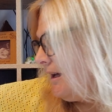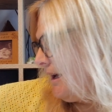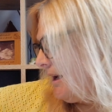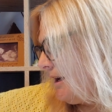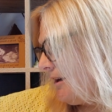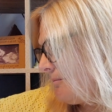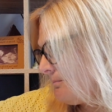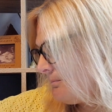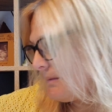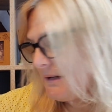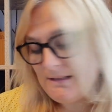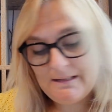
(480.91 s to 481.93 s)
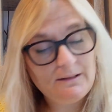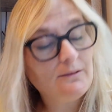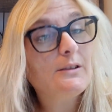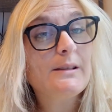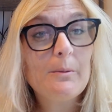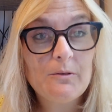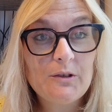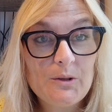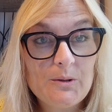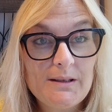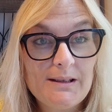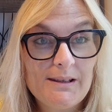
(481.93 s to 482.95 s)
um, but I didn't because they were
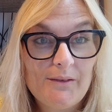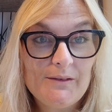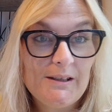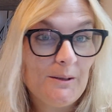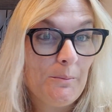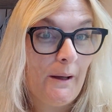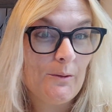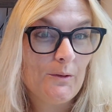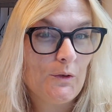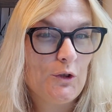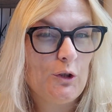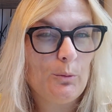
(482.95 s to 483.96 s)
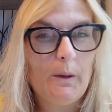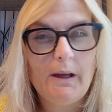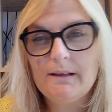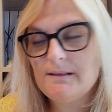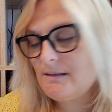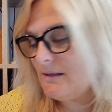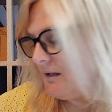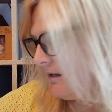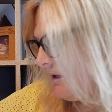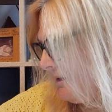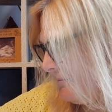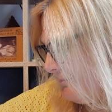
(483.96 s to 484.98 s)
reduced to 17 pounds for two pairs
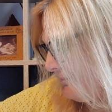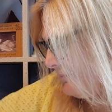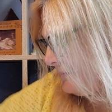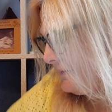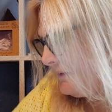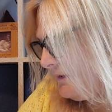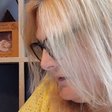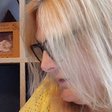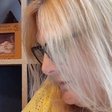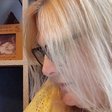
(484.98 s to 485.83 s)
uh,